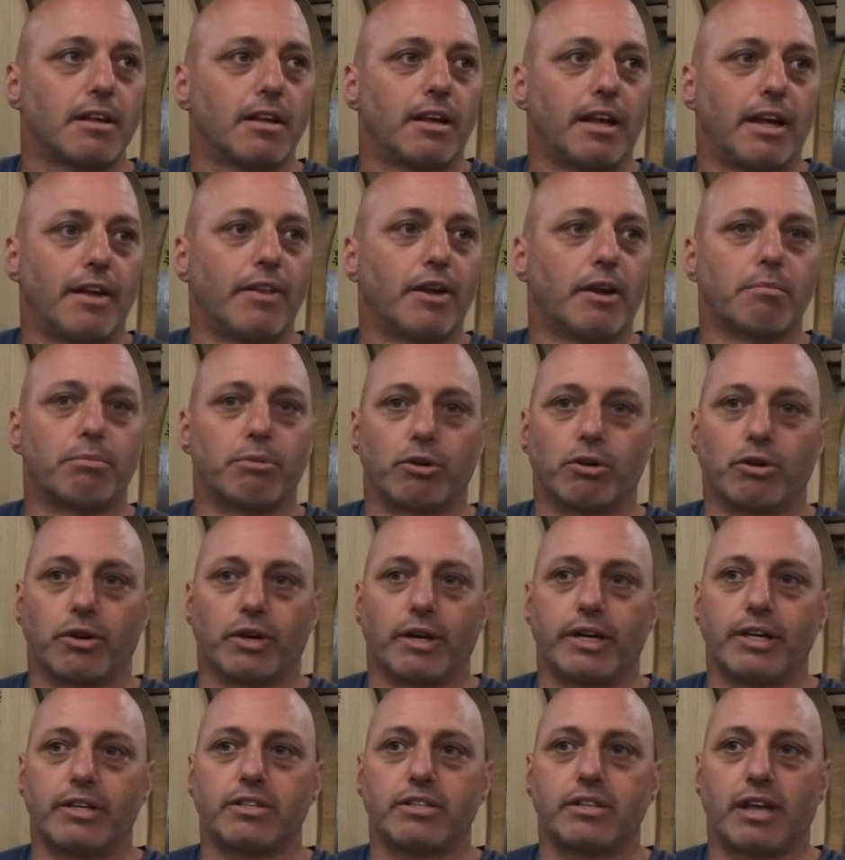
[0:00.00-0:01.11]
in their
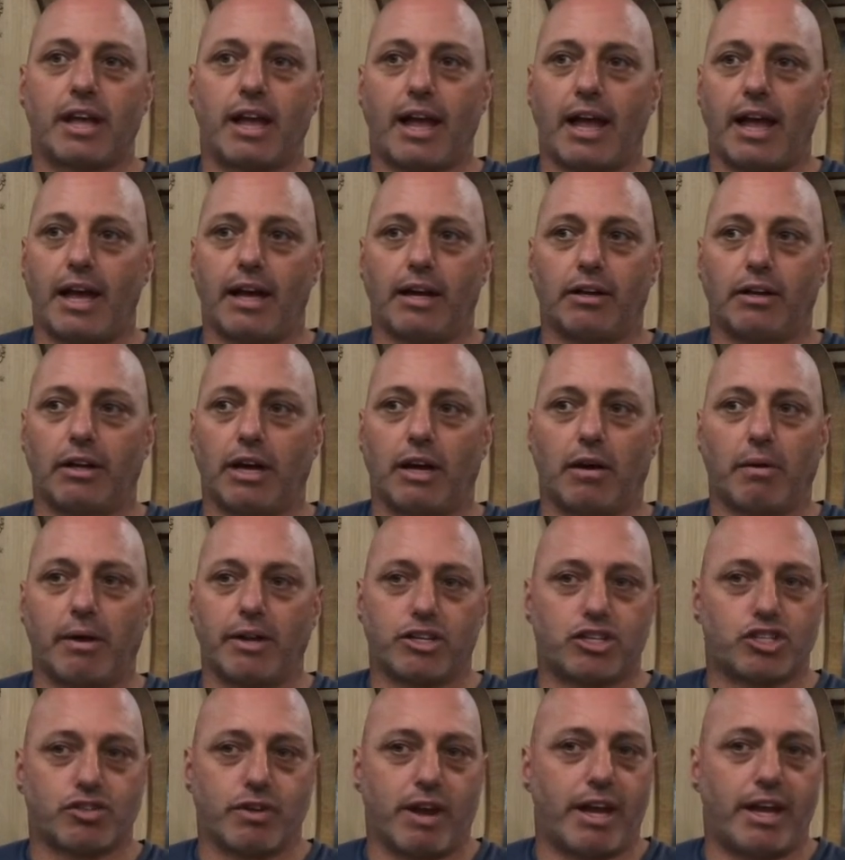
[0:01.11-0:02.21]
breweries, and went
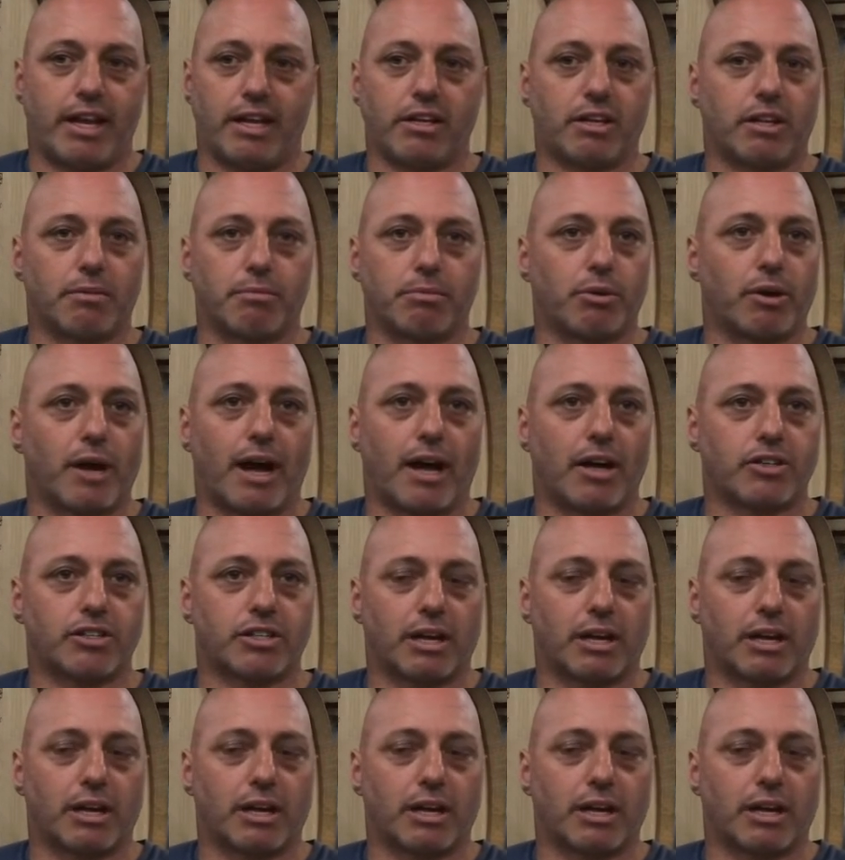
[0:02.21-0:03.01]
straight into the brew house.